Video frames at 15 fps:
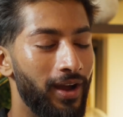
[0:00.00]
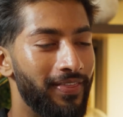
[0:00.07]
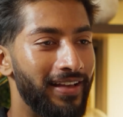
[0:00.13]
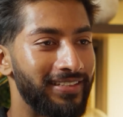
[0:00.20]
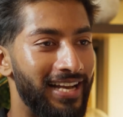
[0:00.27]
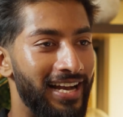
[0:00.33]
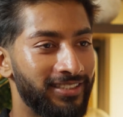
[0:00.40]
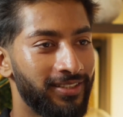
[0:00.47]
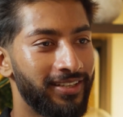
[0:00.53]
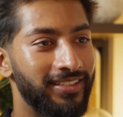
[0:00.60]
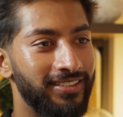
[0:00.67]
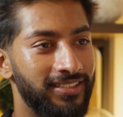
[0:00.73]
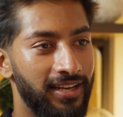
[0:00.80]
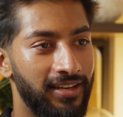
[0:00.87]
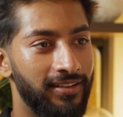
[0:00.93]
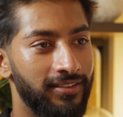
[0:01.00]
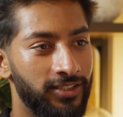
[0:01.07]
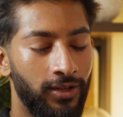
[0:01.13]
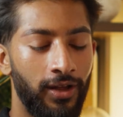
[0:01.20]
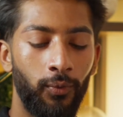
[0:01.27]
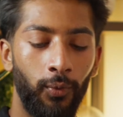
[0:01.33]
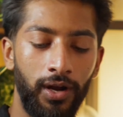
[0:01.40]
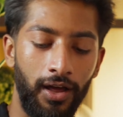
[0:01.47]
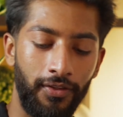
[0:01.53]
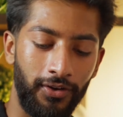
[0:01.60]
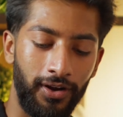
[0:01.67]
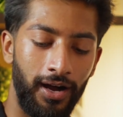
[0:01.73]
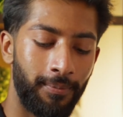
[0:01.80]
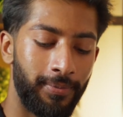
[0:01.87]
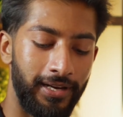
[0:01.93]
Wait, that's actually insane. So like what other
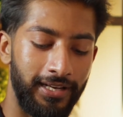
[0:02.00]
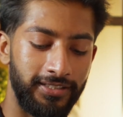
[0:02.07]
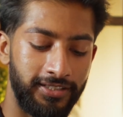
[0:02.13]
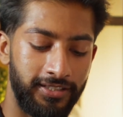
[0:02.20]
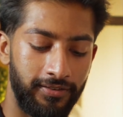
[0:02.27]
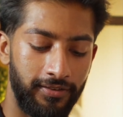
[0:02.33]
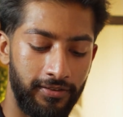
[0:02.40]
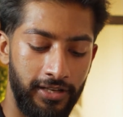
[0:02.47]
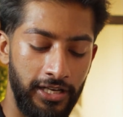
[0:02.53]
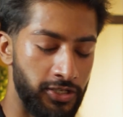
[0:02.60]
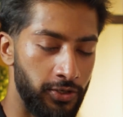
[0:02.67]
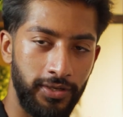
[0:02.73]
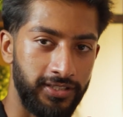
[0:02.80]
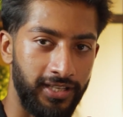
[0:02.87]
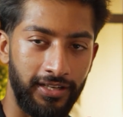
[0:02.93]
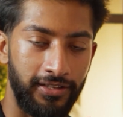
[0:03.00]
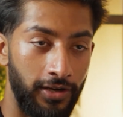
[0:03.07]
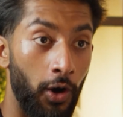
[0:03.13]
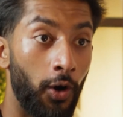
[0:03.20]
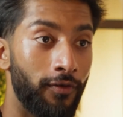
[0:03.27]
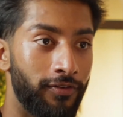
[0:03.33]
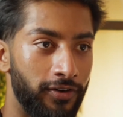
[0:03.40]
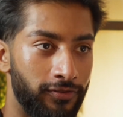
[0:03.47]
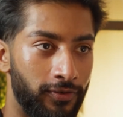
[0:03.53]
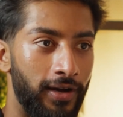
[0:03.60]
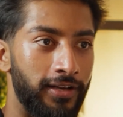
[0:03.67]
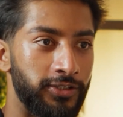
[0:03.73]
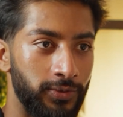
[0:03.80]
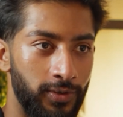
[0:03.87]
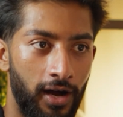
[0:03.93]
companies did you just like know of your
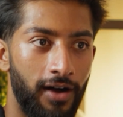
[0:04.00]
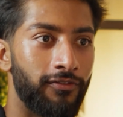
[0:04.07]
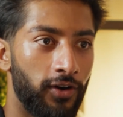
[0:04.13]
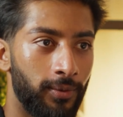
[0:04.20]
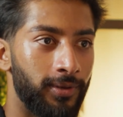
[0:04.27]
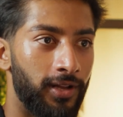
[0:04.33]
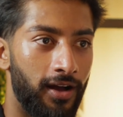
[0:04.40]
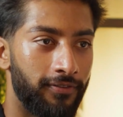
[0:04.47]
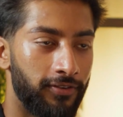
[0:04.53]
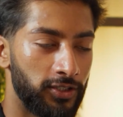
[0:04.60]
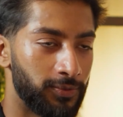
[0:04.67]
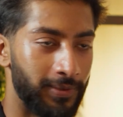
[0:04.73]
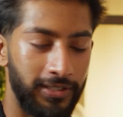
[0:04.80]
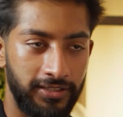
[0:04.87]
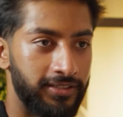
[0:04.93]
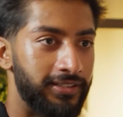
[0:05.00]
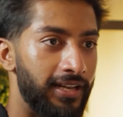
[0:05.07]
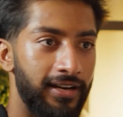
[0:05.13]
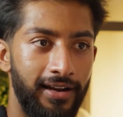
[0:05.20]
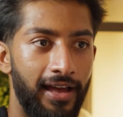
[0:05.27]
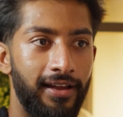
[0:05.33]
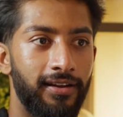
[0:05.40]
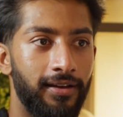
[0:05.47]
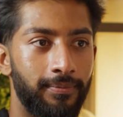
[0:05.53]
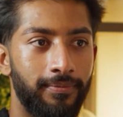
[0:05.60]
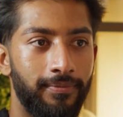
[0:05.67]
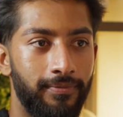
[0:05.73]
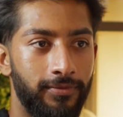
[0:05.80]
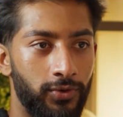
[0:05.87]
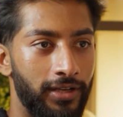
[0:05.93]
friends who got verbal offers, but just didn't end up
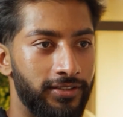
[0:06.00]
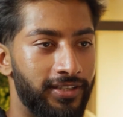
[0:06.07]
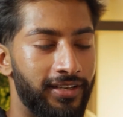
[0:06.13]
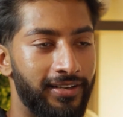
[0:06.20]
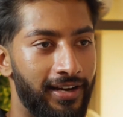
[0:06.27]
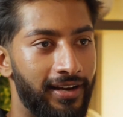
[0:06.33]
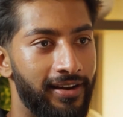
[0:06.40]
translating